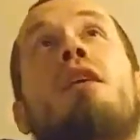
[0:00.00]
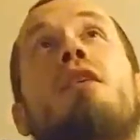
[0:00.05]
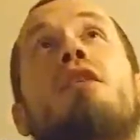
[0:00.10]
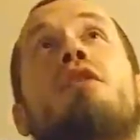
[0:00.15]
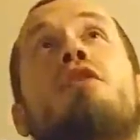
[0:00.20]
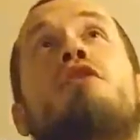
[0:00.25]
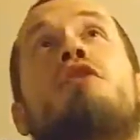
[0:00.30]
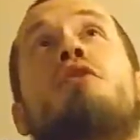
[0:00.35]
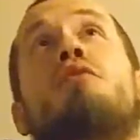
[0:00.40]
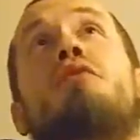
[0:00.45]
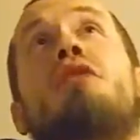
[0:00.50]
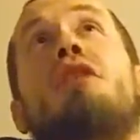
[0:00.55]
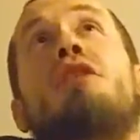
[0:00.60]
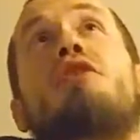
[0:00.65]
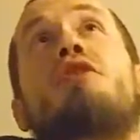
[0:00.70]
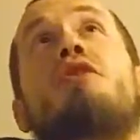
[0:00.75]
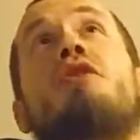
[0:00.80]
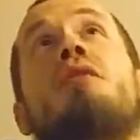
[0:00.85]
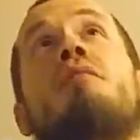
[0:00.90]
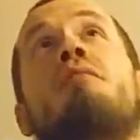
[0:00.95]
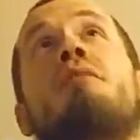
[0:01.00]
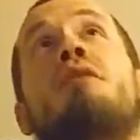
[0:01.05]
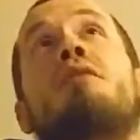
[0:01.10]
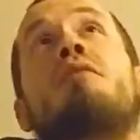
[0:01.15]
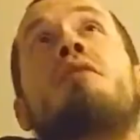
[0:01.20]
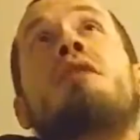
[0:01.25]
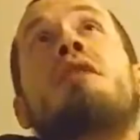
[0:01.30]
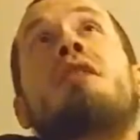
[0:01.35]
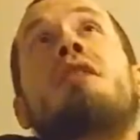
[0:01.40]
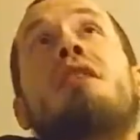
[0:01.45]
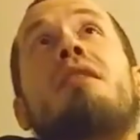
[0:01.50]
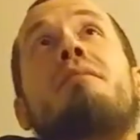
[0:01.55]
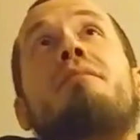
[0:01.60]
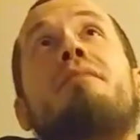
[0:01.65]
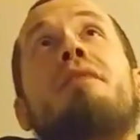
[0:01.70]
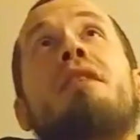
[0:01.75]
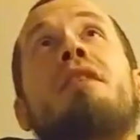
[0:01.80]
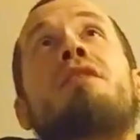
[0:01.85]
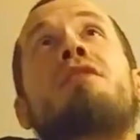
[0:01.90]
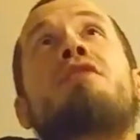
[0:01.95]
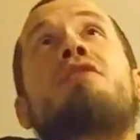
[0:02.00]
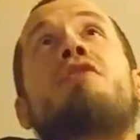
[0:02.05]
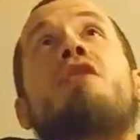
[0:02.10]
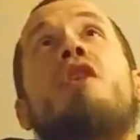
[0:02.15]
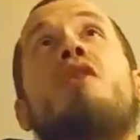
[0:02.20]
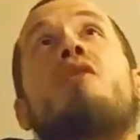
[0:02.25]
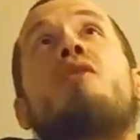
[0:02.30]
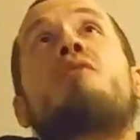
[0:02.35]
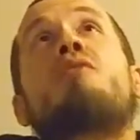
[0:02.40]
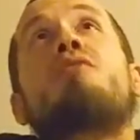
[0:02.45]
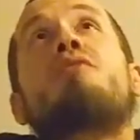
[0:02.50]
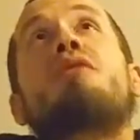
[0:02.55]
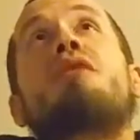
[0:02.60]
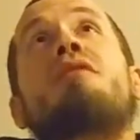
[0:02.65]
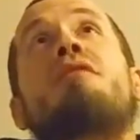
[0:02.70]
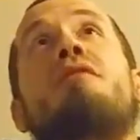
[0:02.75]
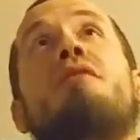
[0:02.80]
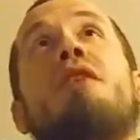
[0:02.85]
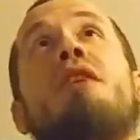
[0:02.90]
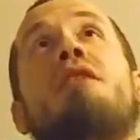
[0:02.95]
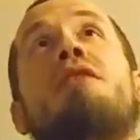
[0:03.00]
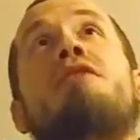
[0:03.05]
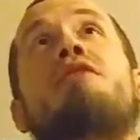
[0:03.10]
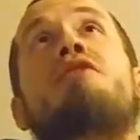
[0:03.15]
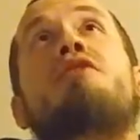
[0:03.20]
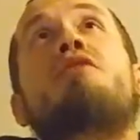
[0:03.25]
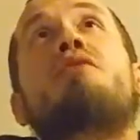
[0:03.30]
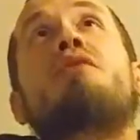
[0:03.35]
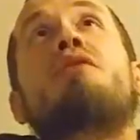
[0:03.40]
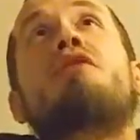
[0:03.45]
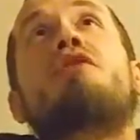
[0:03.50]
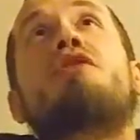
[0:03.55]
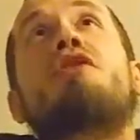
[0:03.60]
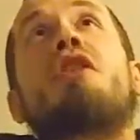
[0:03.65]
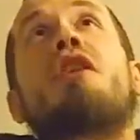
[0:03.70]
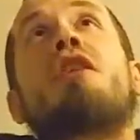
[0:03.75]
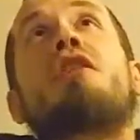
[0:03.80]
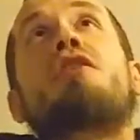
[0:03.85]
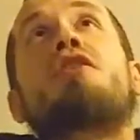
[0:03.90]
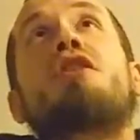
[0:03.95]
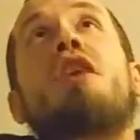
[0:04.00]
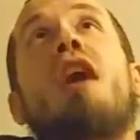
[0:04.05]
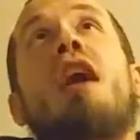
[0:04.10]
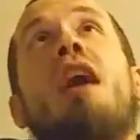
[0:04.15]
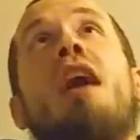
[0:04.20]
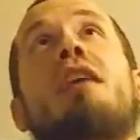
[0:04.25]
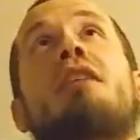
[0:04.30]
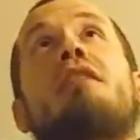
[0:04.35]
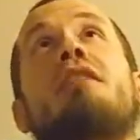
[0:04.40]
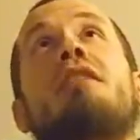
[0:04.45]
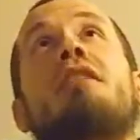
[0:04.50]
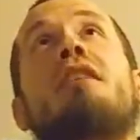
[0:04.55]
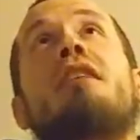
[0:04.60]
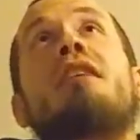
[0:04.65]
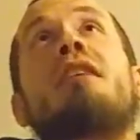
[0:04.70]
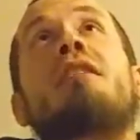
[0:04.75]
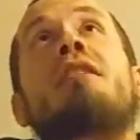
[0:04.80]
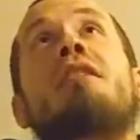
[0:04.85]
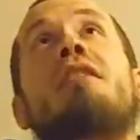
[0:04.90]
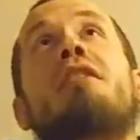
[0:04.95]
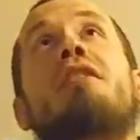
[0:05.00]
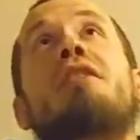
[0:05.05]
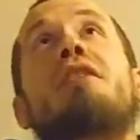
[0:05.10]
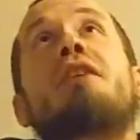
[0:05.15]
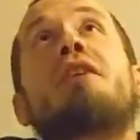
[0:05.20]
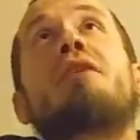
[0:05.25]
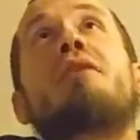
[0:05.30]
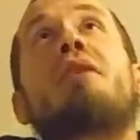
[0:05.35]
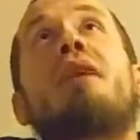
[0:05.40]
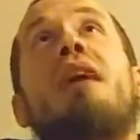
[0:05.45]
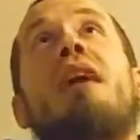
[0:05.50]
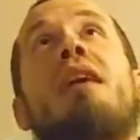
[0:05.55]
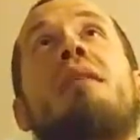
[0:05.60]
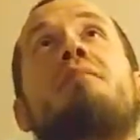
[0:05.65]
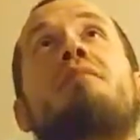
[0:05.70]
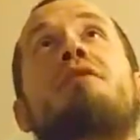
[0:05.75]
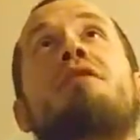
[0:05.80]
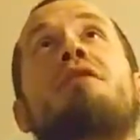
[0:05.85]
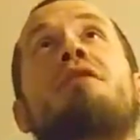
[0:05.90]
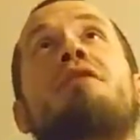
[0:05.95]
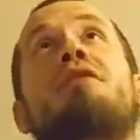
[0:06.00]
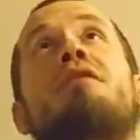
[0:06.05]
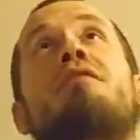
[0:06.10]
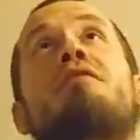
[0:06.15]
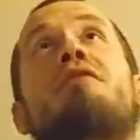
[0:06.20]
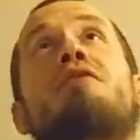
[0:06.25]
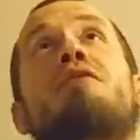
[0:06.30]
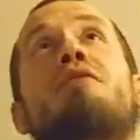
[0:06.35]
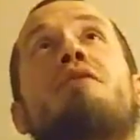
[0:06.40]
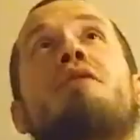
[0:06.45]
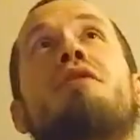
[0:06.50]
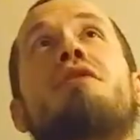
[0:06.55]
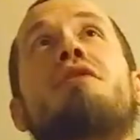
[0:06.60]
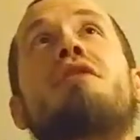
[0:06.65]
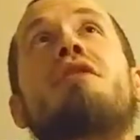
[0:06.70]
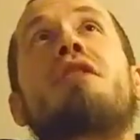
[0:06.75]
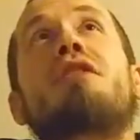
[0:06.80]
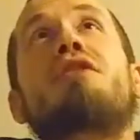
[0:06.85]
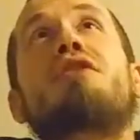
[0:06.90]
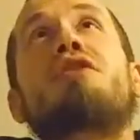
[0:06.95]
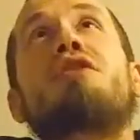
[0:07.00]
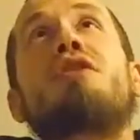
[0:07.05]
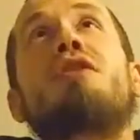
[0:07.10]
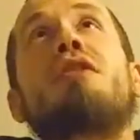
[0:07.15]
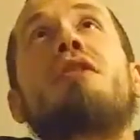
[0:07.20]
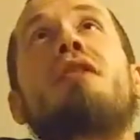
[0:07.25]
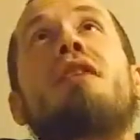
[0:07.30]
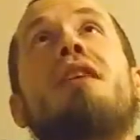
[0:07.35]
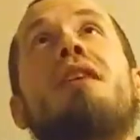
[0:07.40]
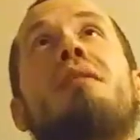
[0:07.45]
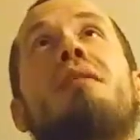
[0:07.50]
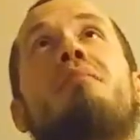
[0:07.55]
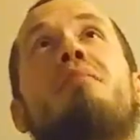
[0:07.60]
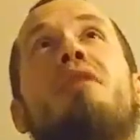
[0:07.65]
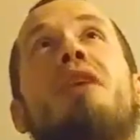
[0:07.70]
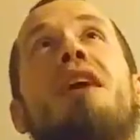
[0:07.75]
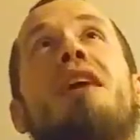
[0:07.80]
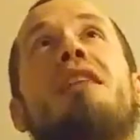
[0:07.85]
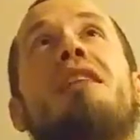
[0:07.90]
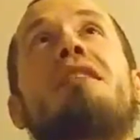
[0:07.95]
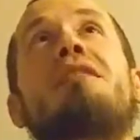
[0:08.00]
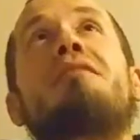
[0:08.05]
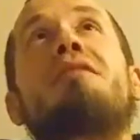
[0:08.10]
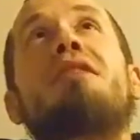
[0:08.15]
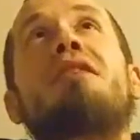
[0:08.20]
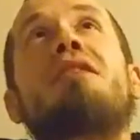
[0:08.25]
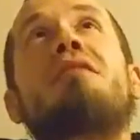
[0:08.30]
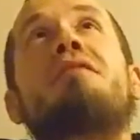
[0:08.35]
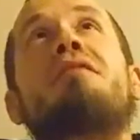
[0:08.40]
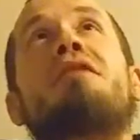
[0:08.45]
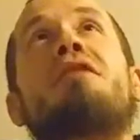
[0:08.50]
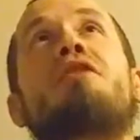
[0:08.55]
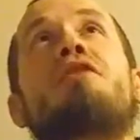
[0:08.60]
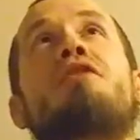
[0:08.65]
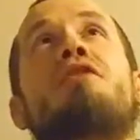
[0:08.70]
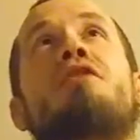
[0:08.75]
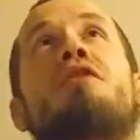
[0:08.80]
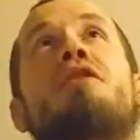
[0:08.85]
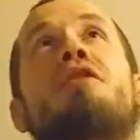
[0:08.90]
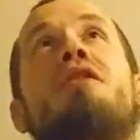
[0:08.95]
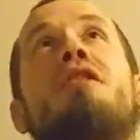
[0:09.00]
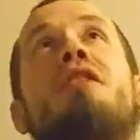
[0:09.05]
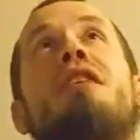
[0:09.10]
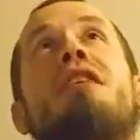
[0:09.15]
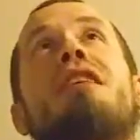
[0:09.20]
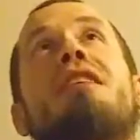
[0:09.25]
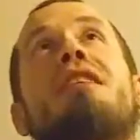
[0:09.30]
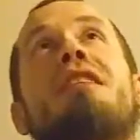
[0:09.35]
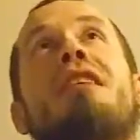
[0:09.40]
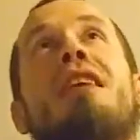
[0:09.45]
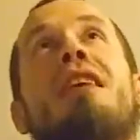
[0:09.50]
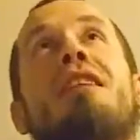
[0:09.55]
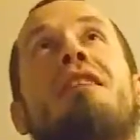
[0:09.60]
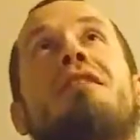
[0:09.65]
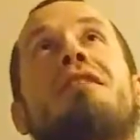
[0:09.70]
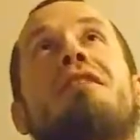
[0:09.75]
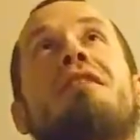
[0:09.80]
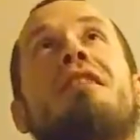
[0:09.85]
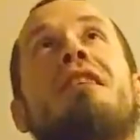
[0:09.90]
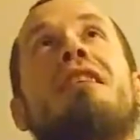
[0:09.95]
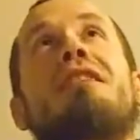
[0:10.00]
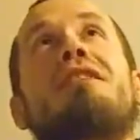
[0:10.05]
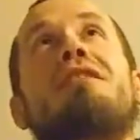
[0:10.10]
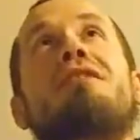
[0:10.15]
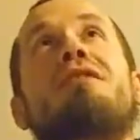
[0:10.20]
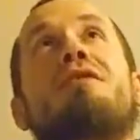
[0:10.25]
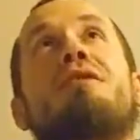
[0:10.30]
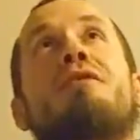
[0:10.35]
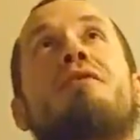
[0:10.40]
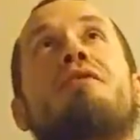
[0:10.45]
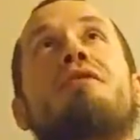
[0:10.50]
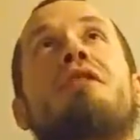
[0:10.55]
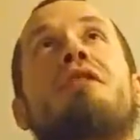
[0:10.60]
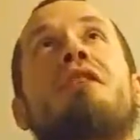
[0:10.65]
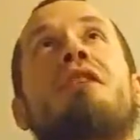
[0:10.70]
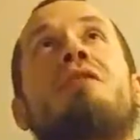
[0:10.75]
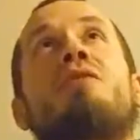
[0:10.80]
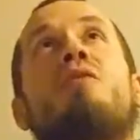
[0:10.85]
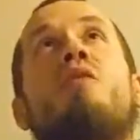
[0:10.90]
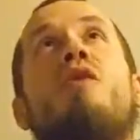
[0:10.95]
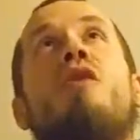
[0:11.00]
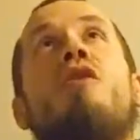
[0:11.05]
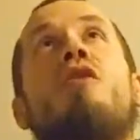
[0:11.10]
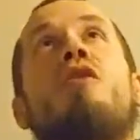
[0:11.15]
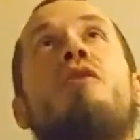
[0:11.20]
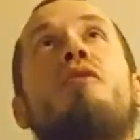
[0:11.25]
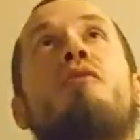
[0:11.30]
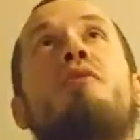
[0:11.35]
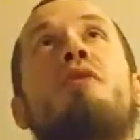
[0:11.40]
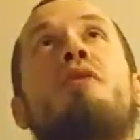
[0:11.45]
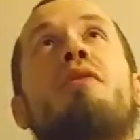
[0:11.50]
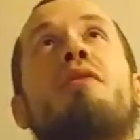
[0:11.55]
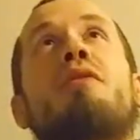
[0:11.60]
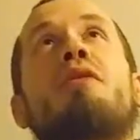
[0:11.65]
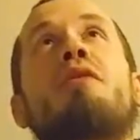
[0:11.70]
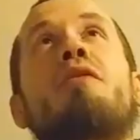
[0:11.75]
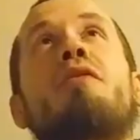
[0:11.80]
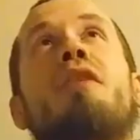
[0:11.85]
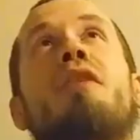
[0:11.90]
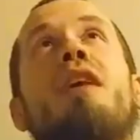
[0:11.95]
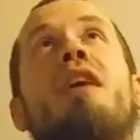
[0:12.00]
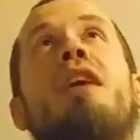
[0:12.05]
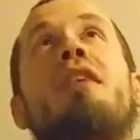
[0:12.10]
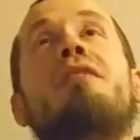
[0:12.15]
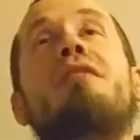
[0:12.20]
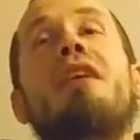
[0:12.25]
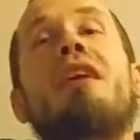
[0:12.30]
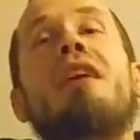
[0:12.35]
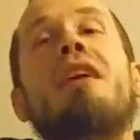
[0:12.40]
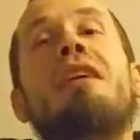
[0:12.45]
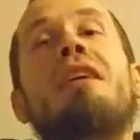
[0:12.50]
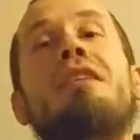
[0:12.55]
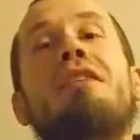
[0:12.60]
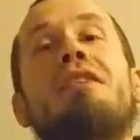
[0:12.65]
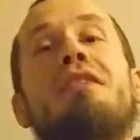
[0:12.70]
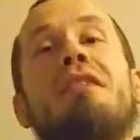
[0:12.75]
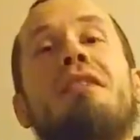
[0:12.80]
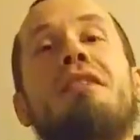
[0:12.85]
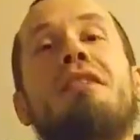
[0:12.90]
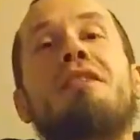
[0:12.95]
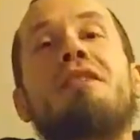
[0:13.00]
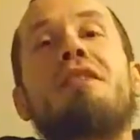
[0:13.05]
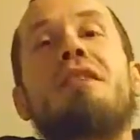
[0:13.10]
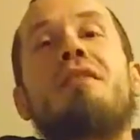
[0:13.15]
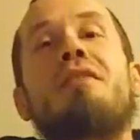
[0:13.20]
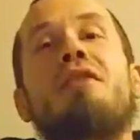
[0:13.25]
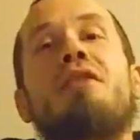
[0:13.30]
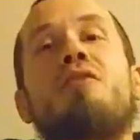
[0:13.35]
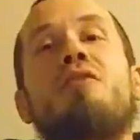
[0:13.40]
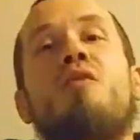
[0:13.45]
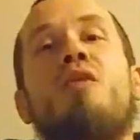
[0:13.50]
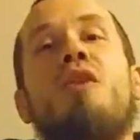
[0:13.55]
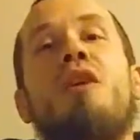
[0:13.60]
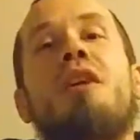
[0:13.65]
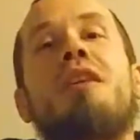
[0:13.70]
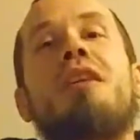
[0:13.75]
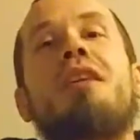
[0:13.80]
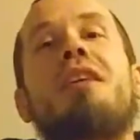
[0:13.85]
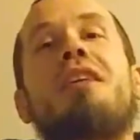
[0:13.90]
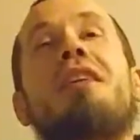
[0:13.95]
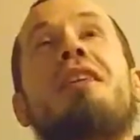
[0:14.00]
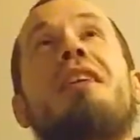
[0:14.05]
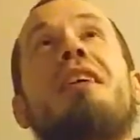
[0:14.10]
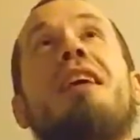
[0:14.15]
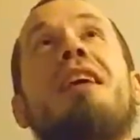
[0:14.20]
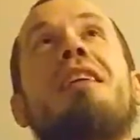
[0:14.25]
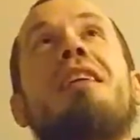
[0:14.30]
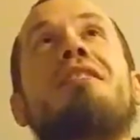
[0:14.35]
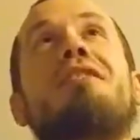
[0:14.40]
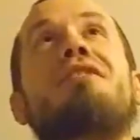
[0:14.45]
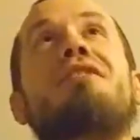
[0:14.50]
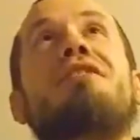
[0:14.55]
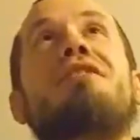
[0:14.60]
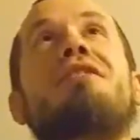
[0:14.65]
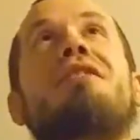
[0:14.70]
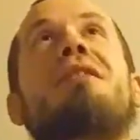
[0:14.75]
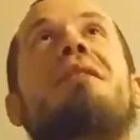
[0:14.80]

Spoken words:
Judicial immunity is no defense to a judge acting in the clear absence of jurisdiction. Bradley v. Fisher, United States, 13 Wall, 335, 1871 case.